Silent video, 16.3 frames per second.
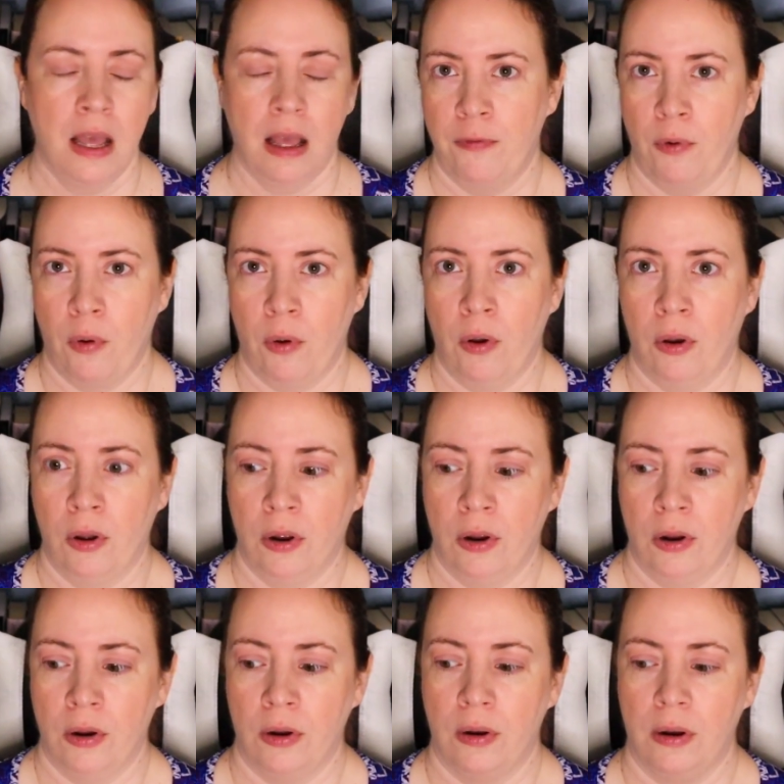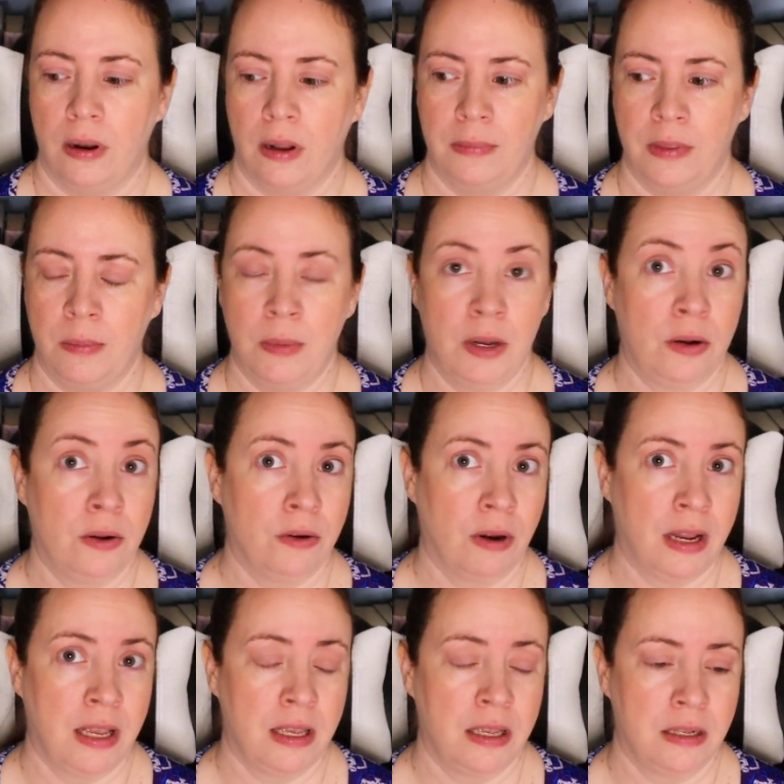For the middle
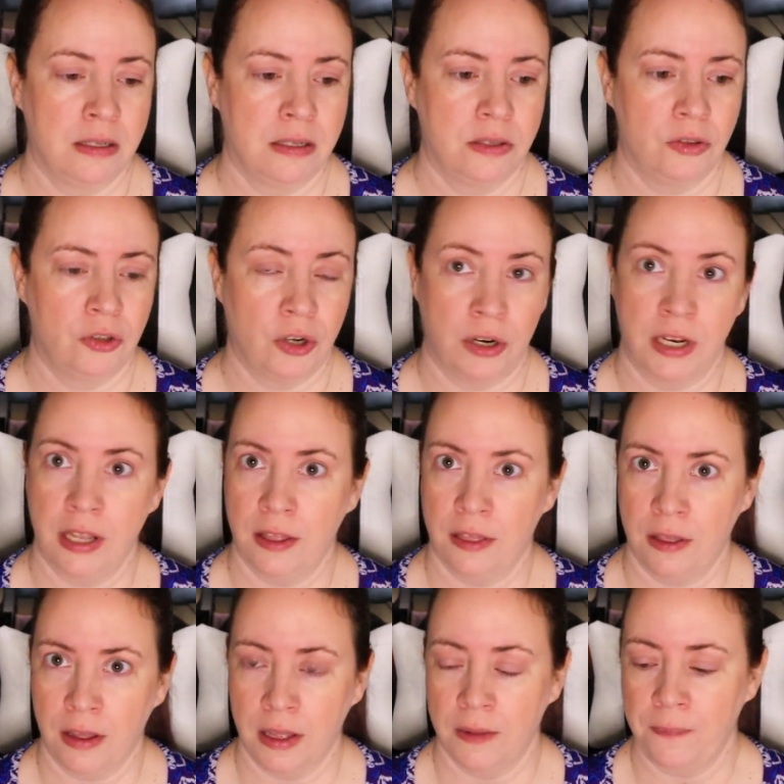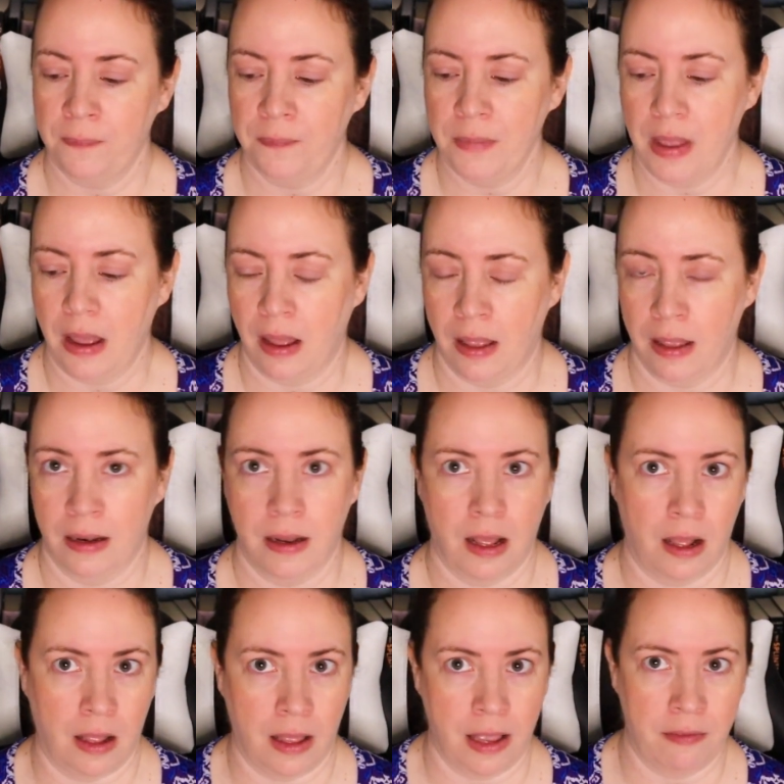grades journeyathon, and
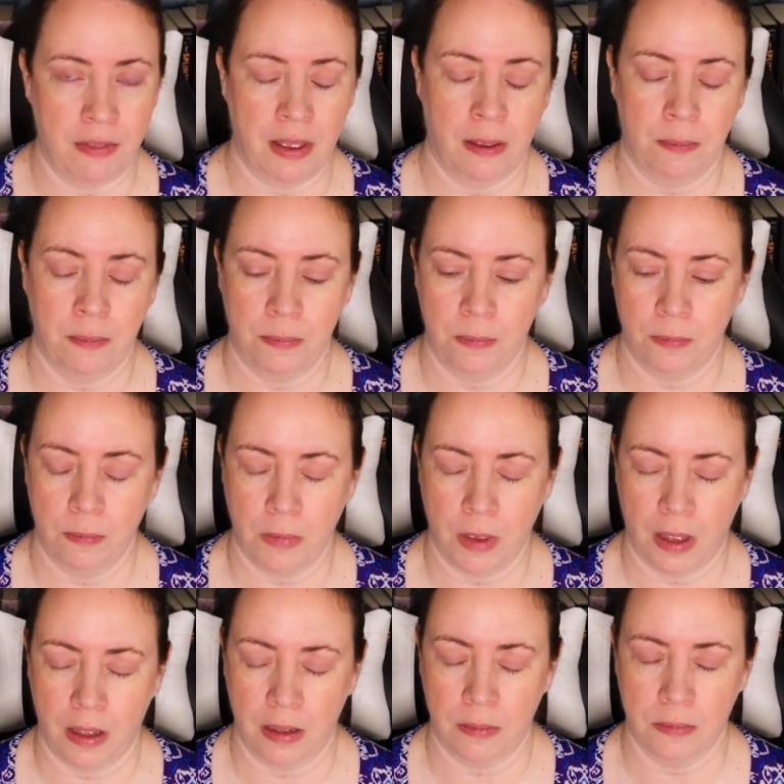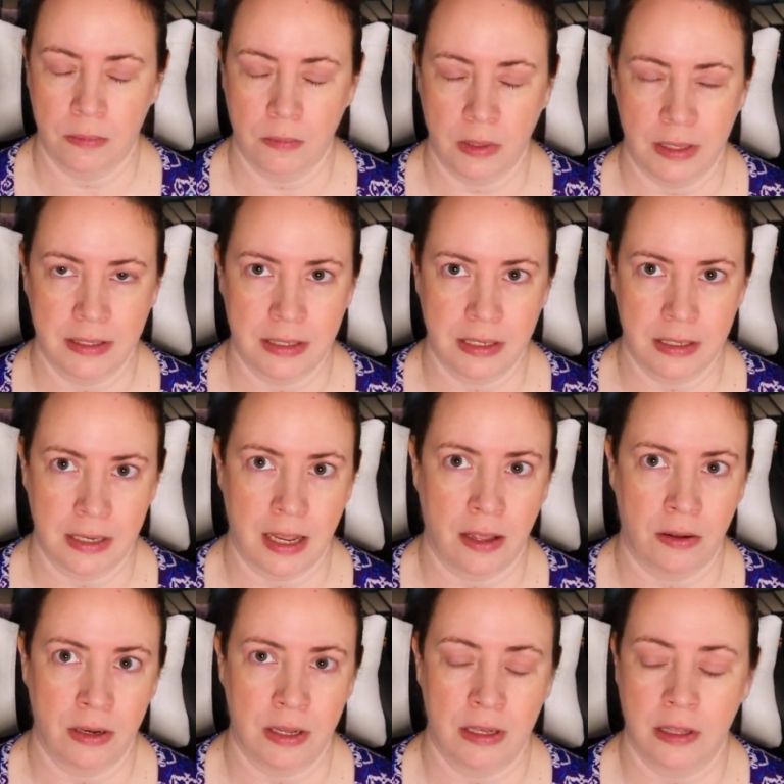I'll have that um, listed
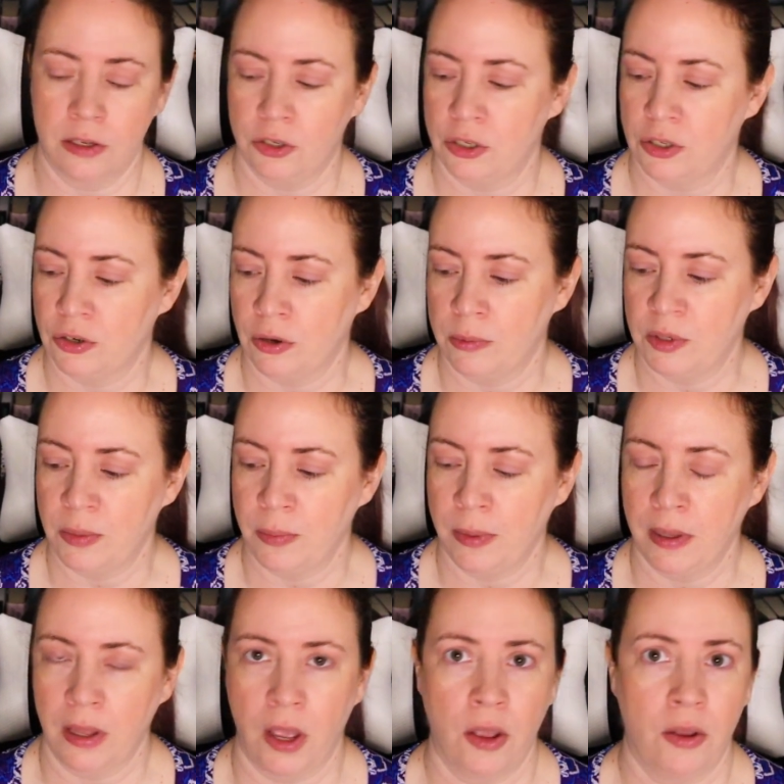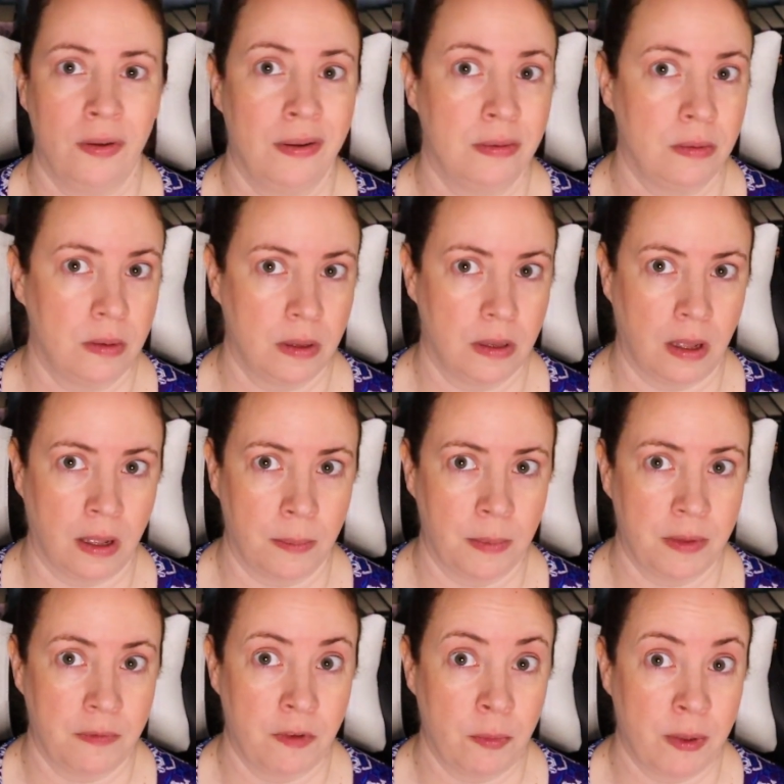down in the description below. Um,
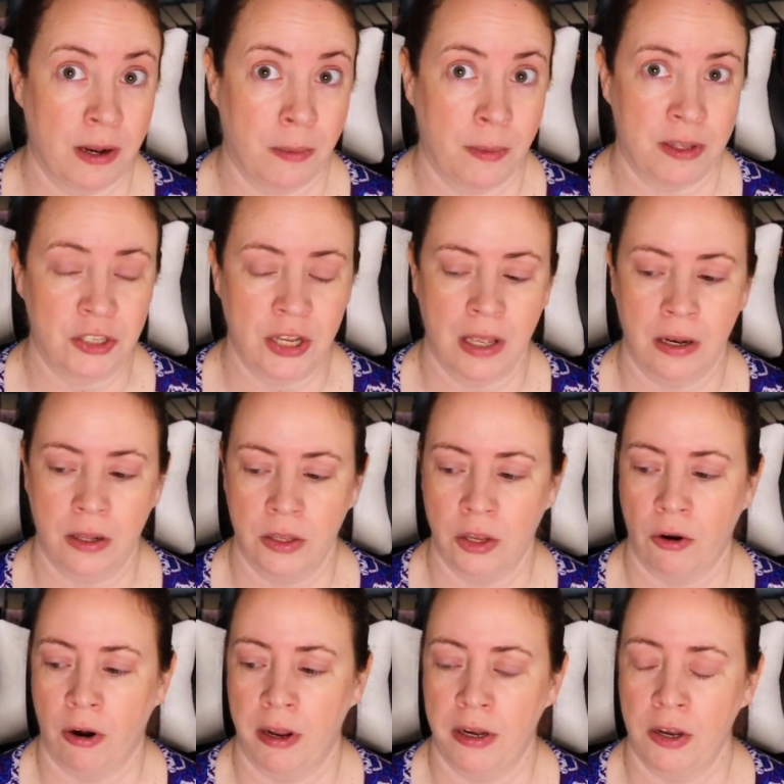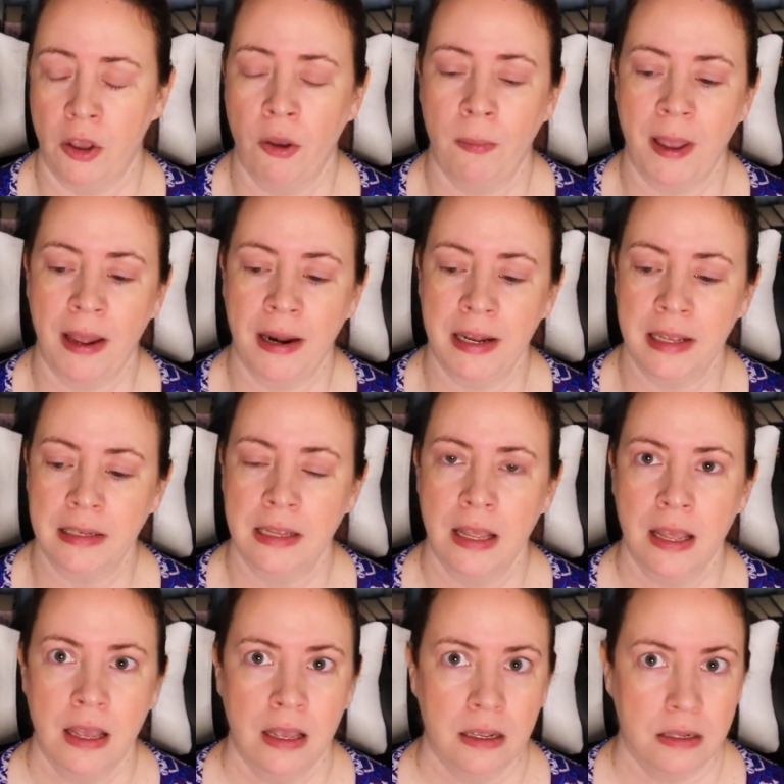if you've been on my channel, you already know about it
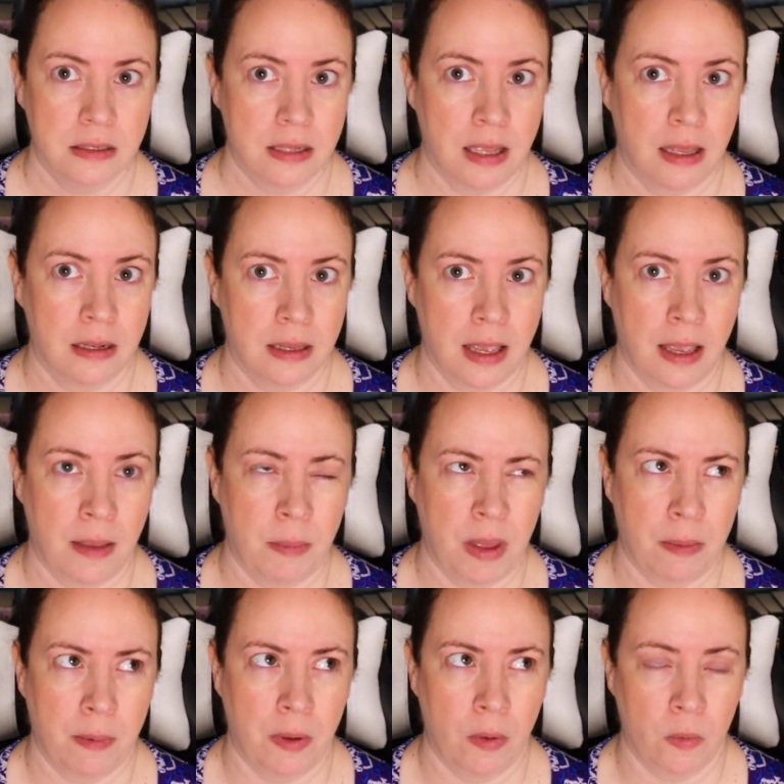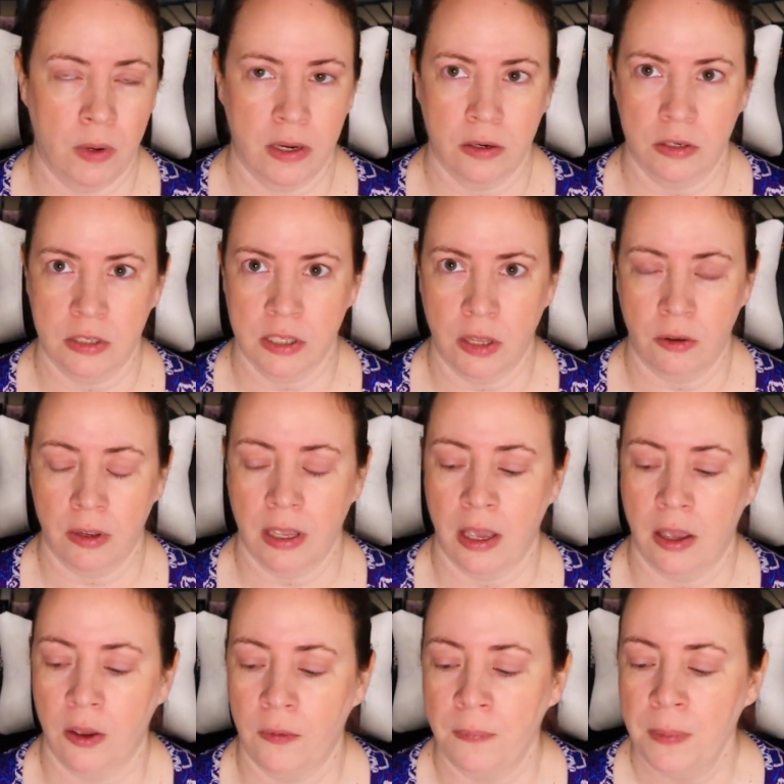because that came up a week or so
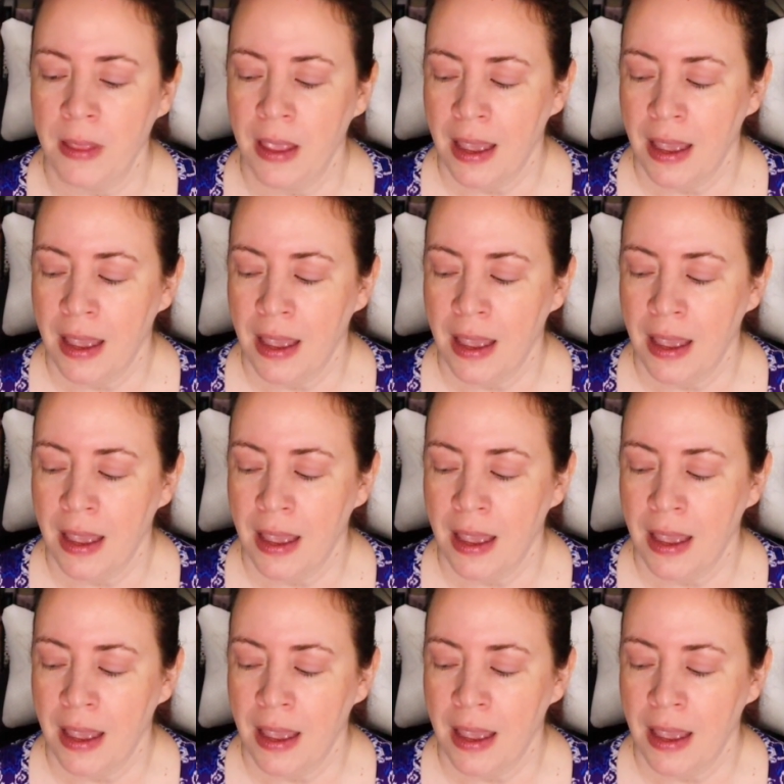ago.